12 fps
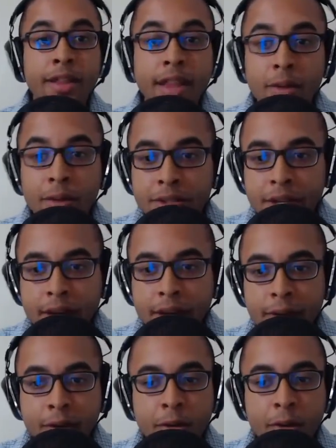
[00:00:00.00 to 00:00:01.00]
That was
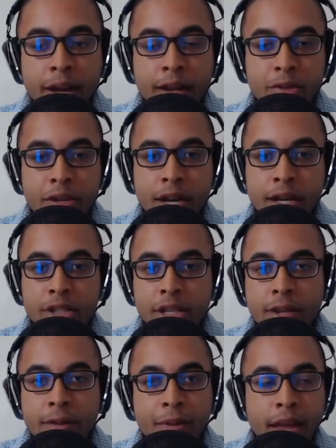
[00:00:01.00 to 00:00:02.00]
a great
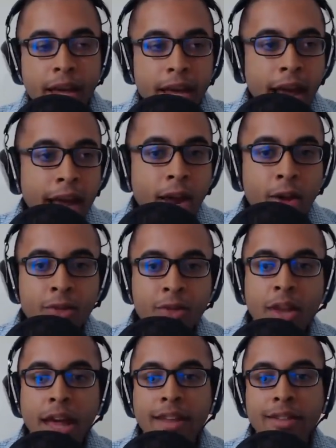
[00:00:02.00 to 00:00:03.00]
introduction. And I'd also
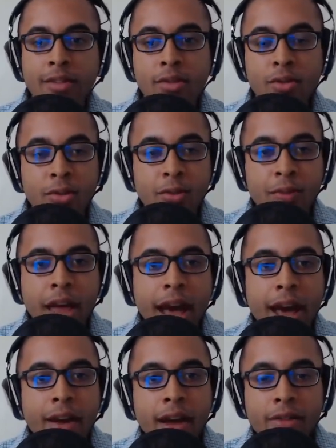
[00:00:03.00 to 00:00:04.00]
like to
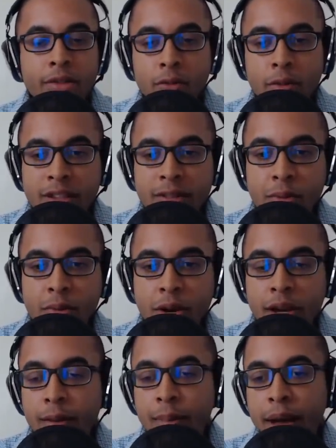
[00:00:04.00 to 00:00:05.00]
add on to Rick's
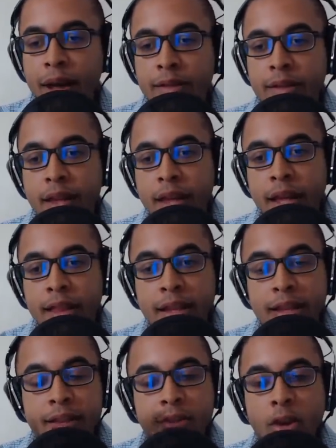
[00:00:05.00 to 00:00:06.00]
point about
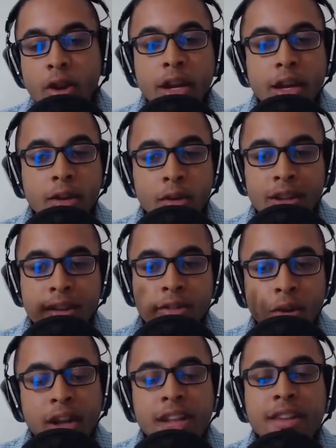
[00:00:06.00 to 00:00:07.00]
the target or the
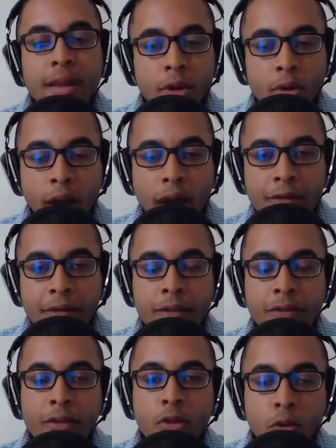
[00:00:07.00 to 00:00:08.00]
target demographic
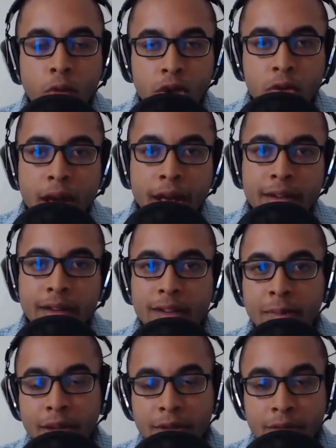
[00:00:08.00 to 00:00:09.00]
for who we're trying to
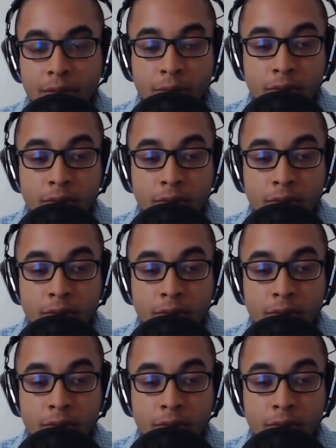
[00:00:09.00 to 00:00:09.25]
speak to.